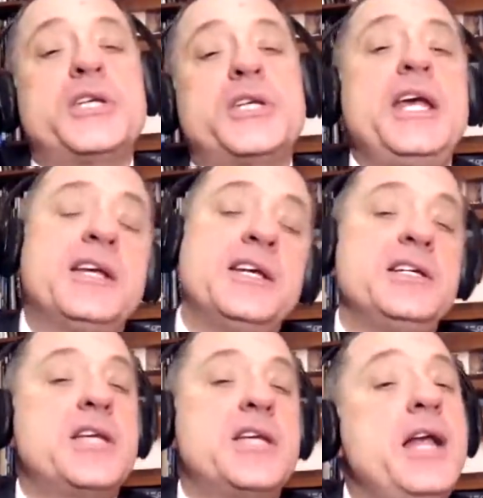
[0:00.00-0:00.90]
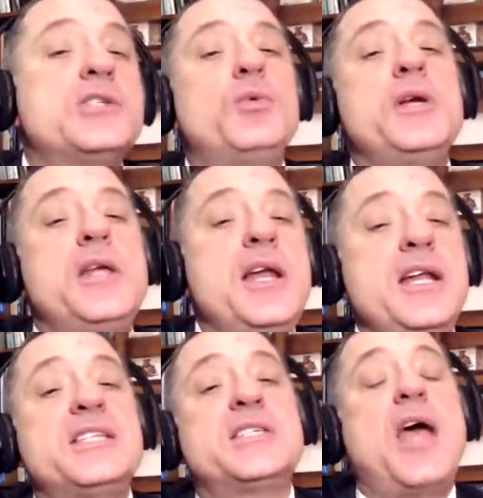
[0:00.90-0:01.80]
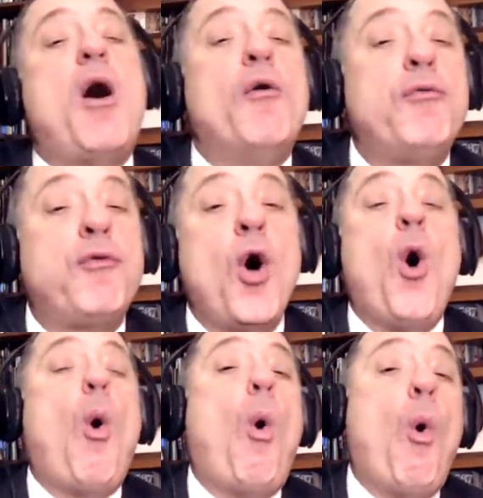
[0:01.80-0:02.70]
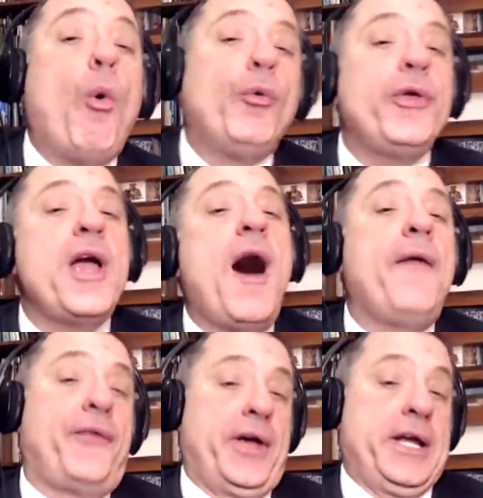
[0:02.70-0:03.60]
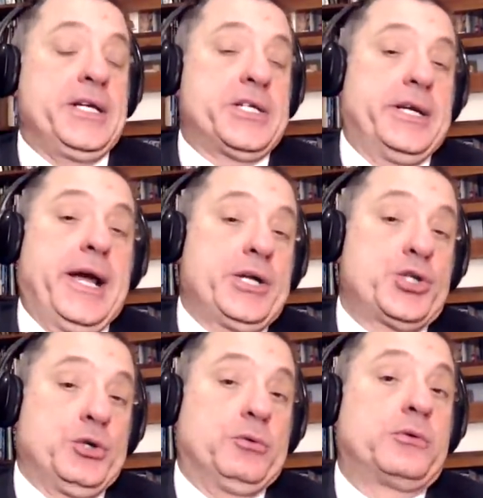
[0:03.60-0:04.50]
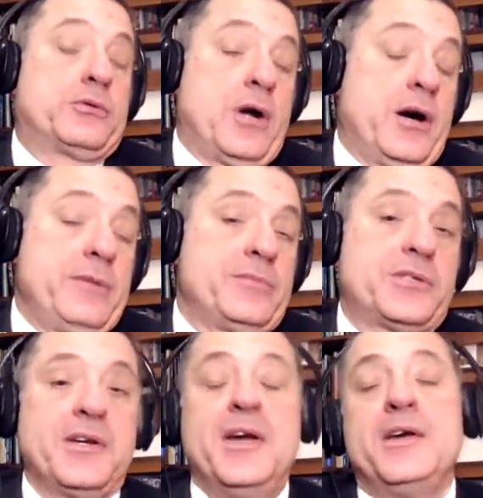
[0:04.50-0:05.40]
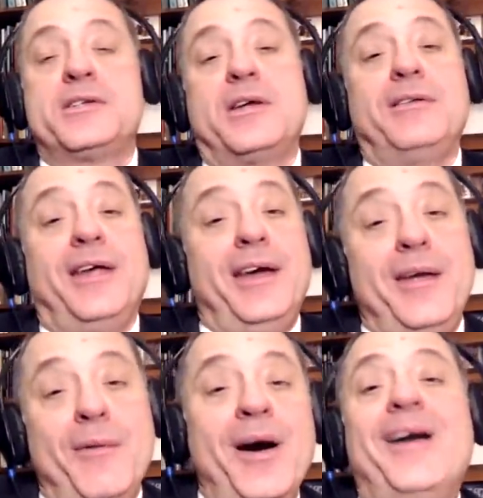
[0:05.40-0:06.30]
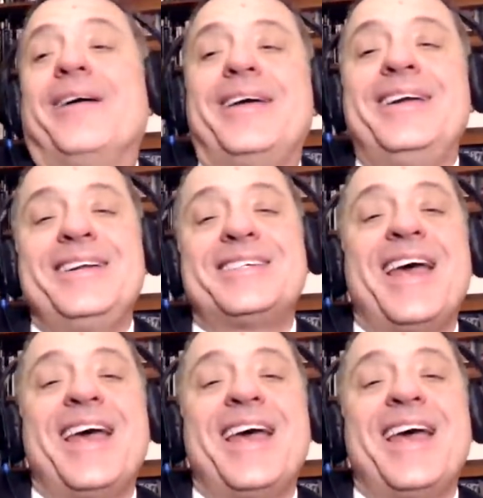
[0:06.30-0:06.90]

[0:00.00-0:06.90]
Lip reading: it contains within itself all the other international crimes. So there you are. It is.